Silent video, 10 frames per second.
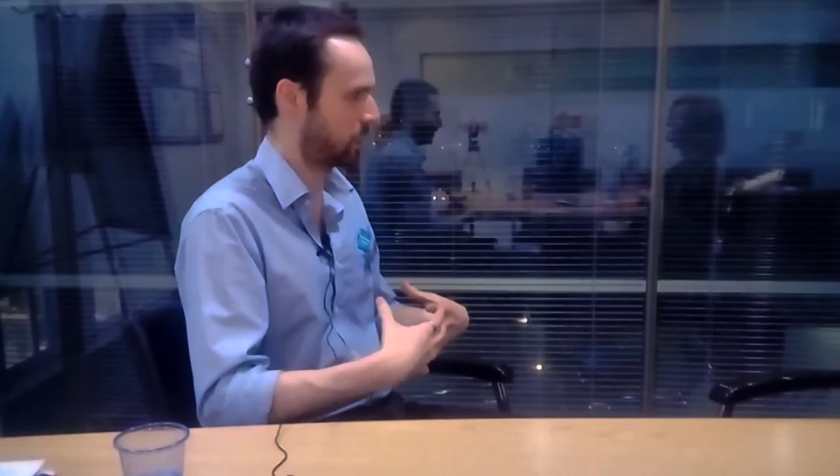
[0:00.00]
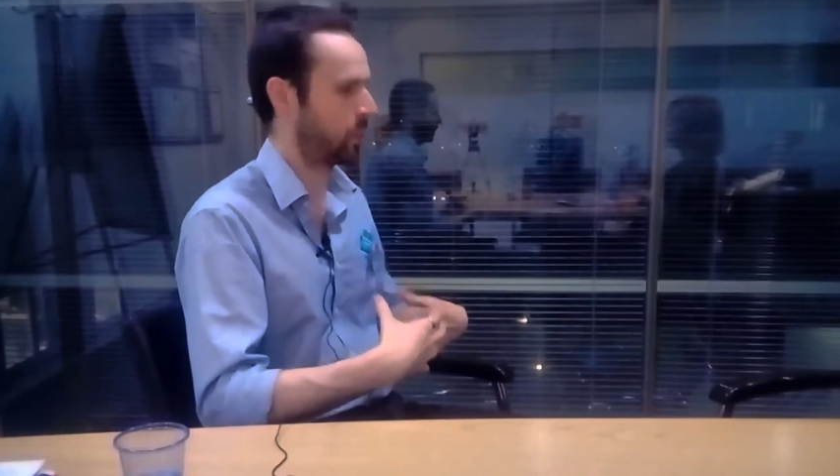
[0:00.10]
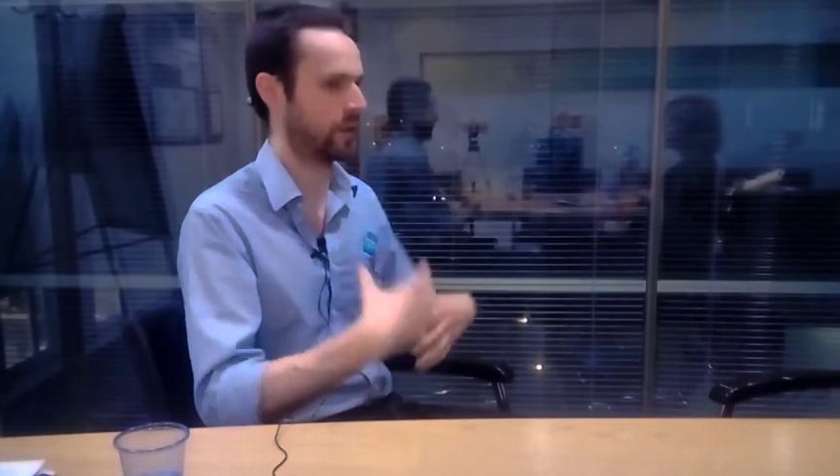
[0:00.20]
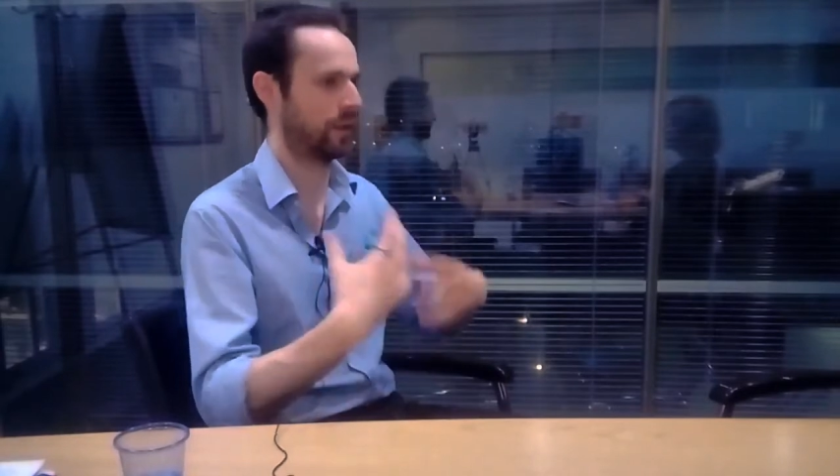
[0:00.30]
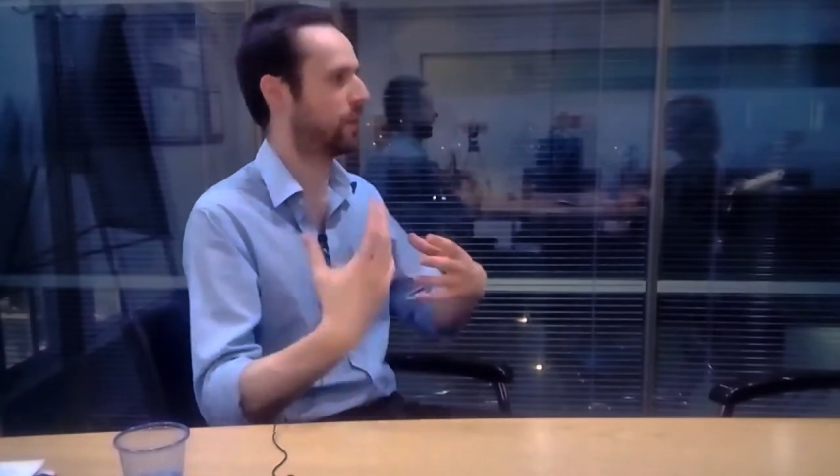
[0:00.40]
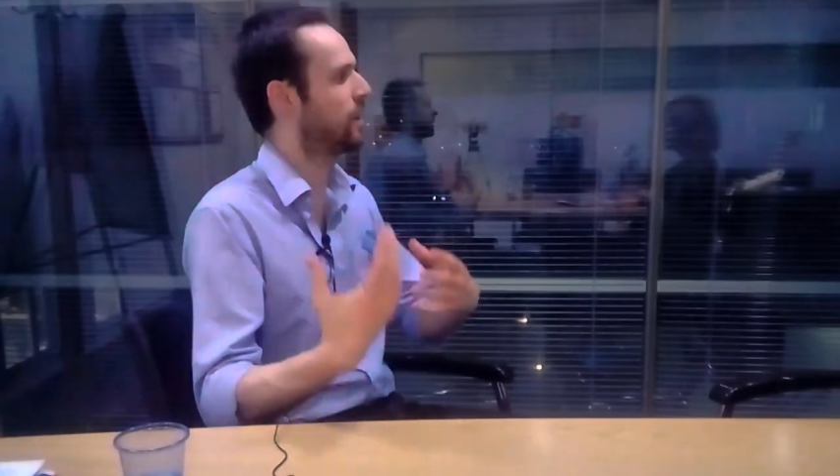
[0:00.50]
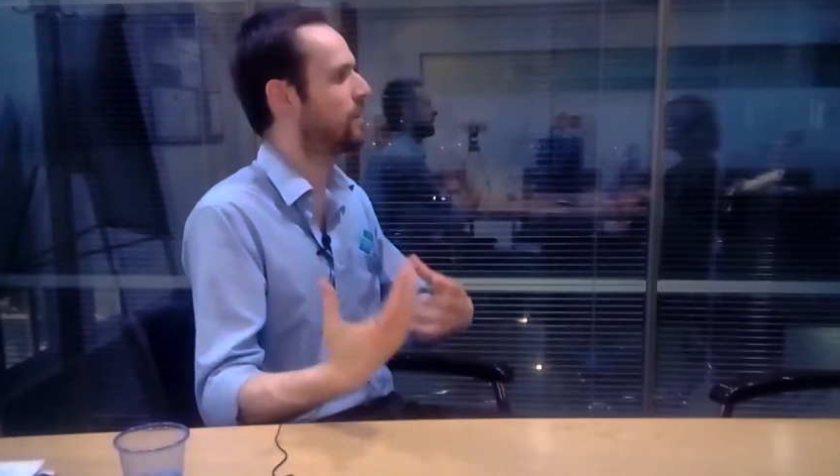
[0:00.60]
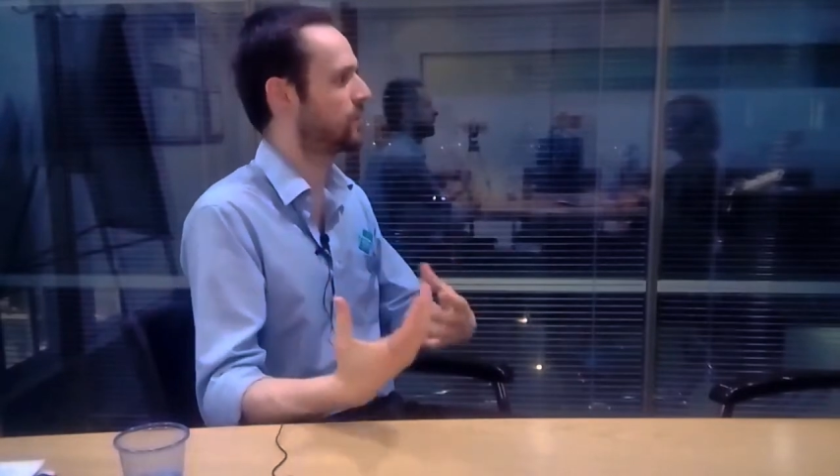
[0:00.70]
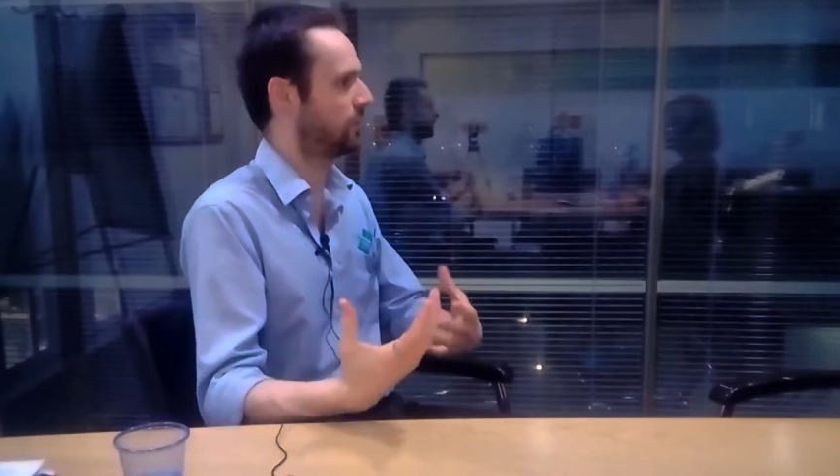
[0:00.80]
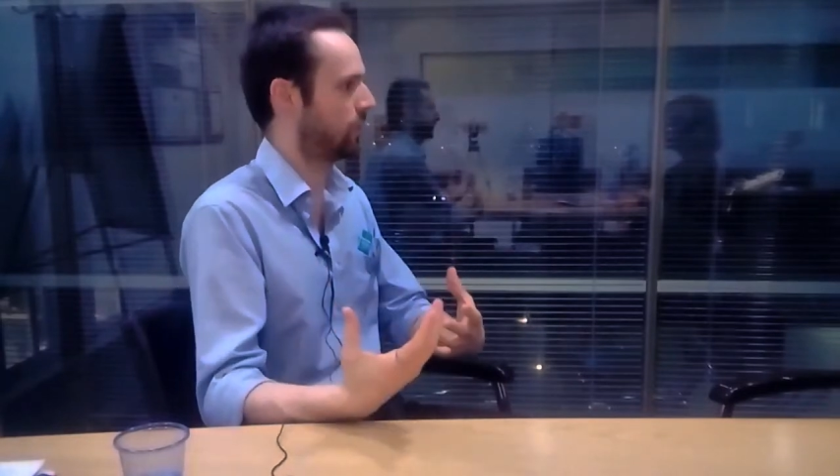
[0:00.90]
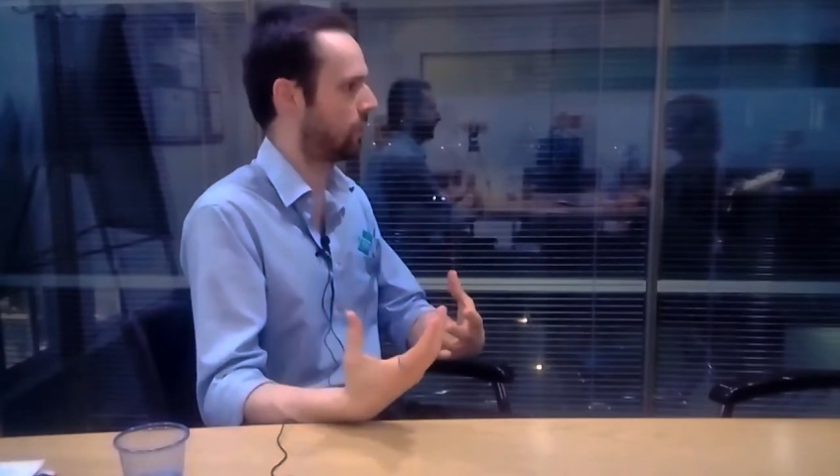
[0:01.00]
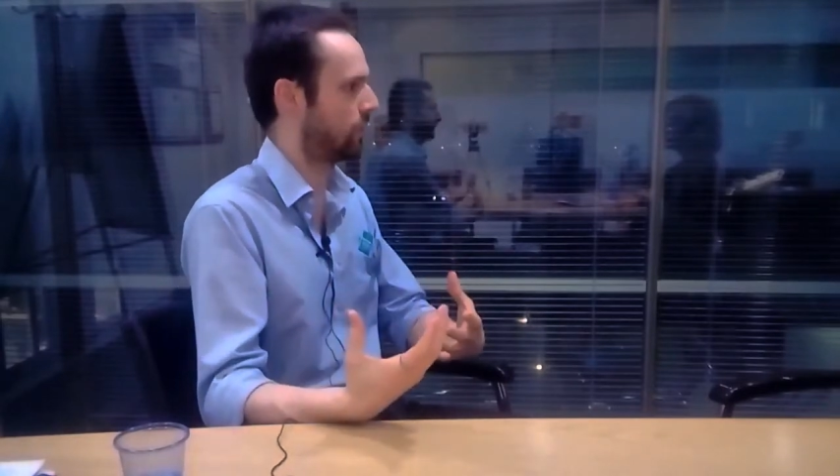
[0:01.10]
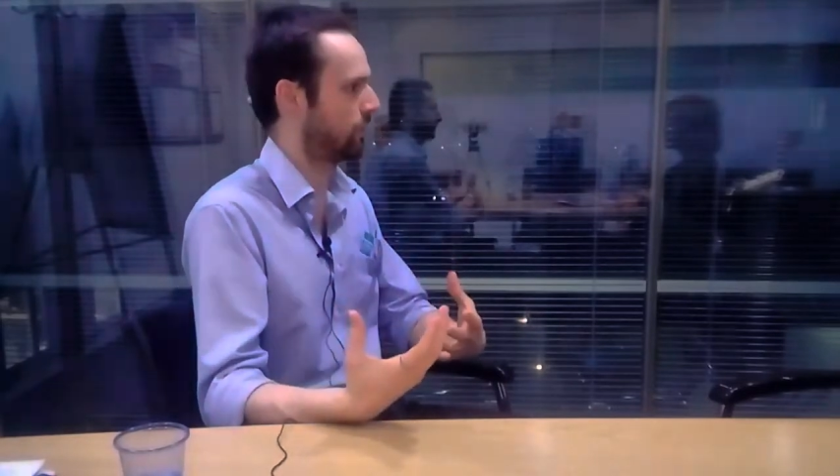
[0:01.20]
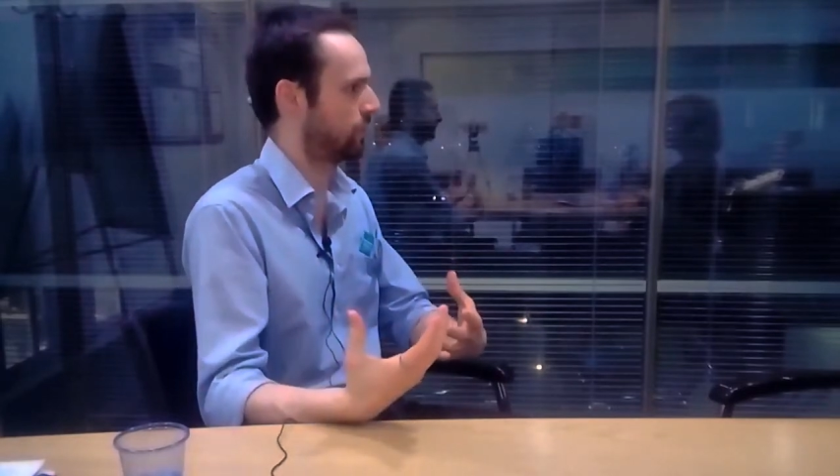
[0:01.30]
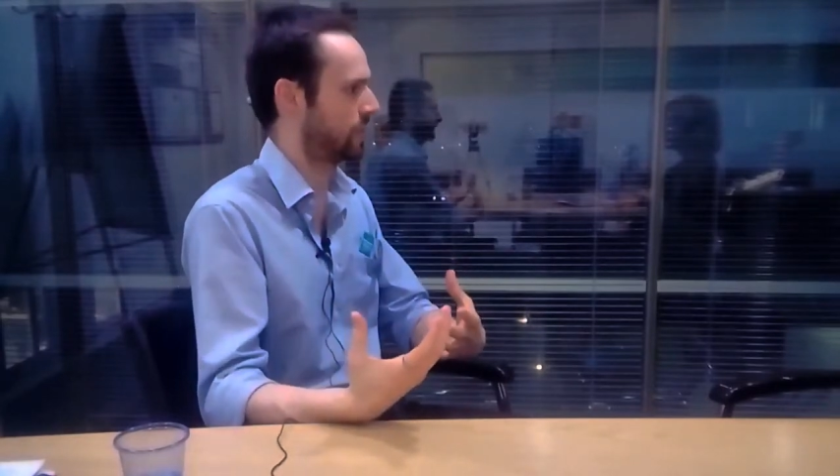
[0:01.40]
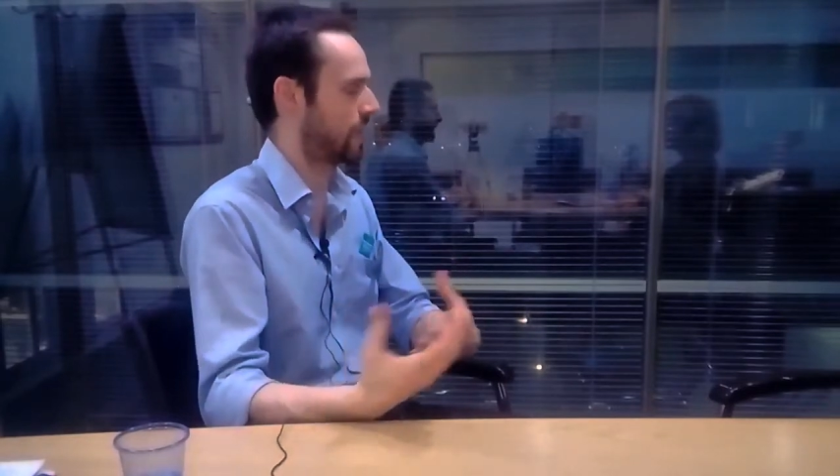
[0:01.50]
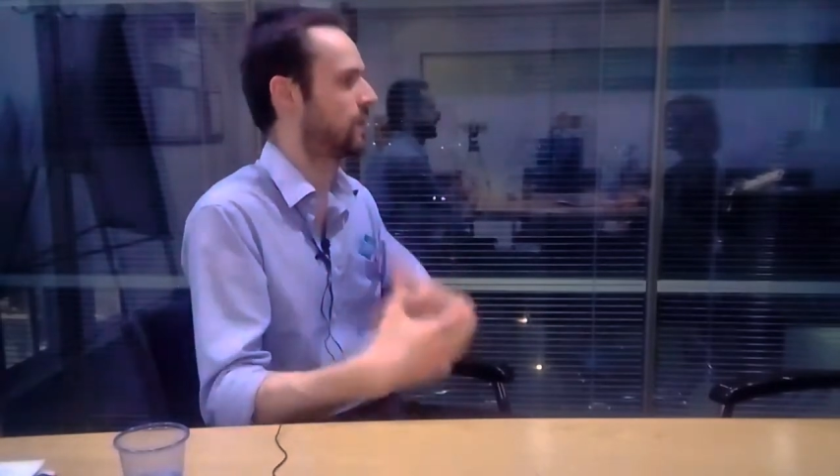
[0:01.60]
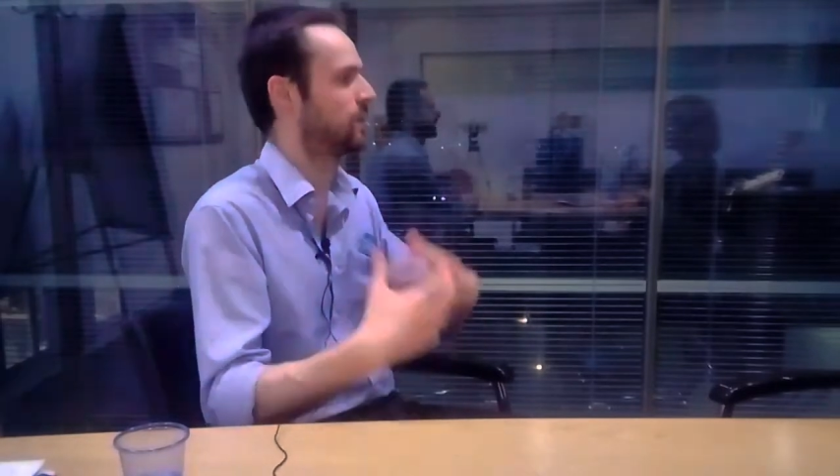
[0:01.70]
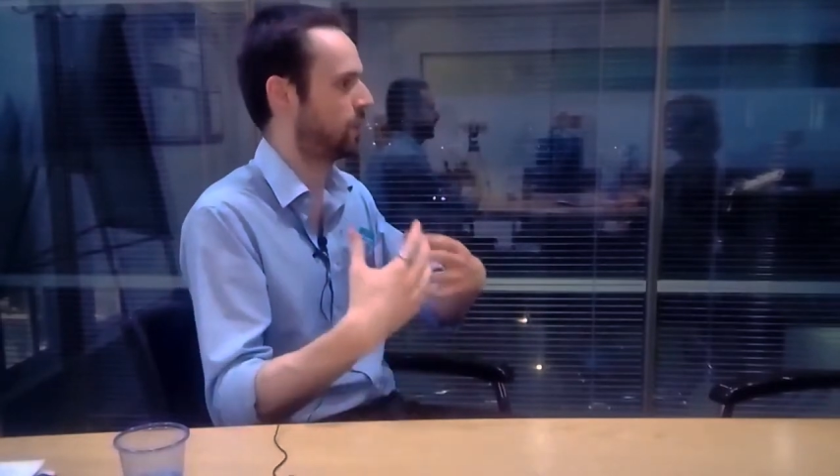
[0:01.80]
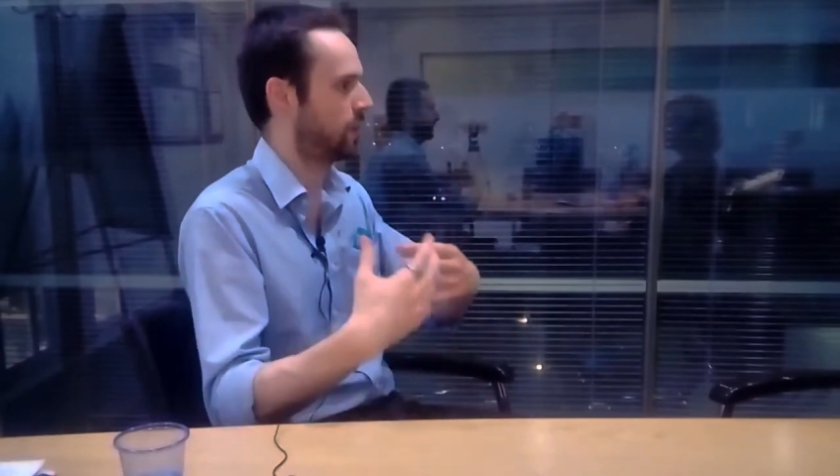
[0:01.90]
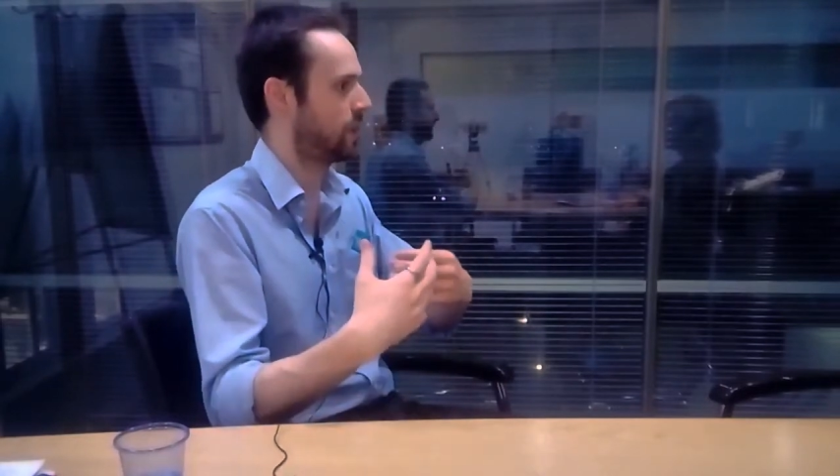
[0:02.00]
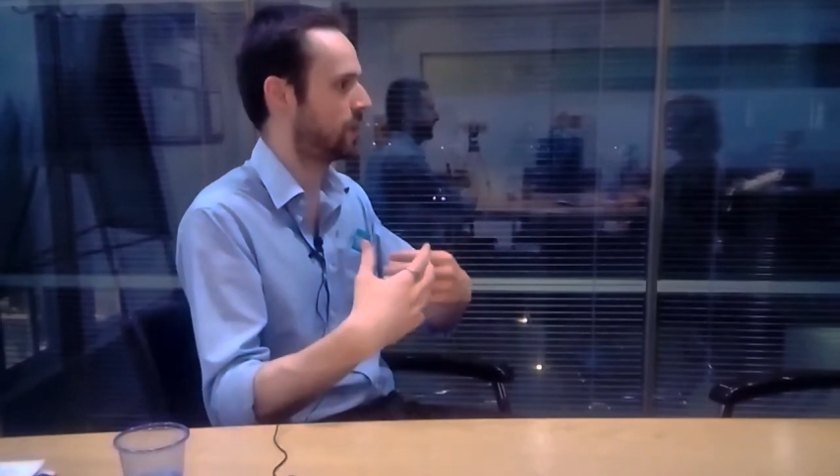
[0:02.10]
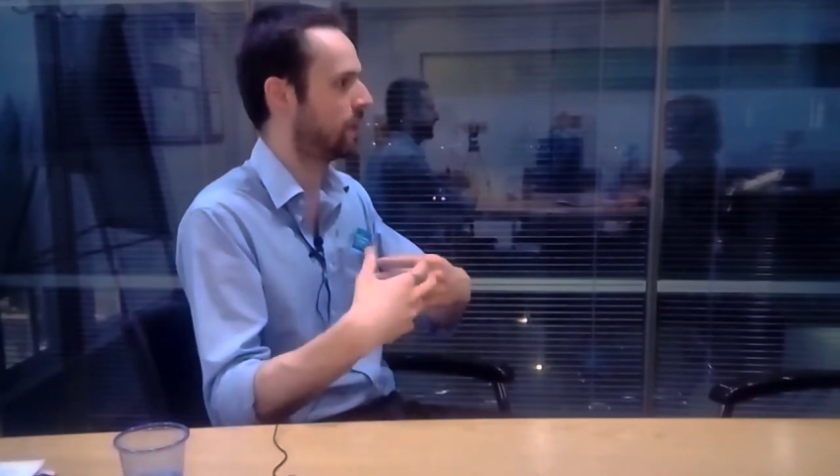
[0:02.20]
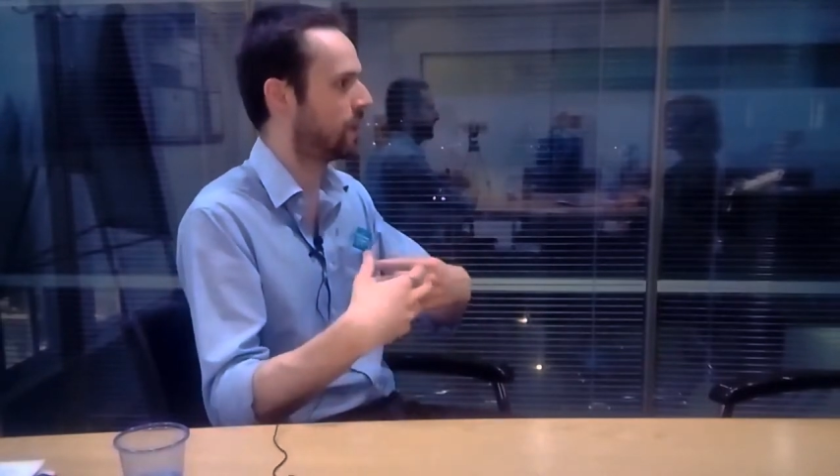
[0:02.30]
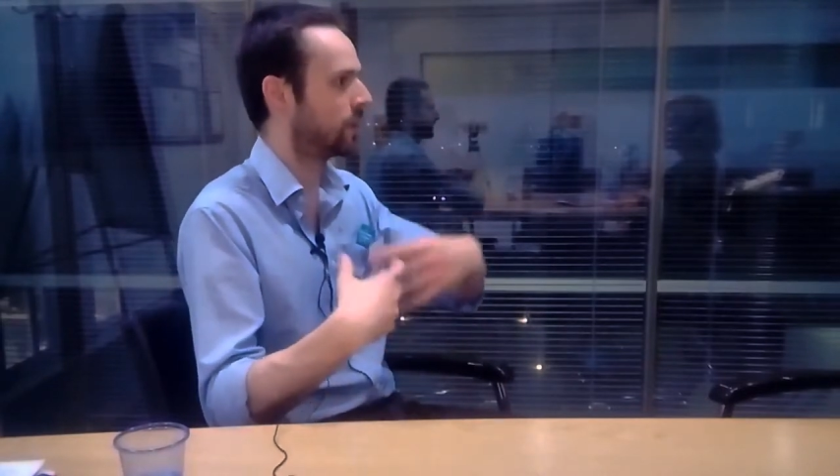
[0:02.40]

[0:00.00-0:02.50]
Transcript: but one of the themes of the conference has been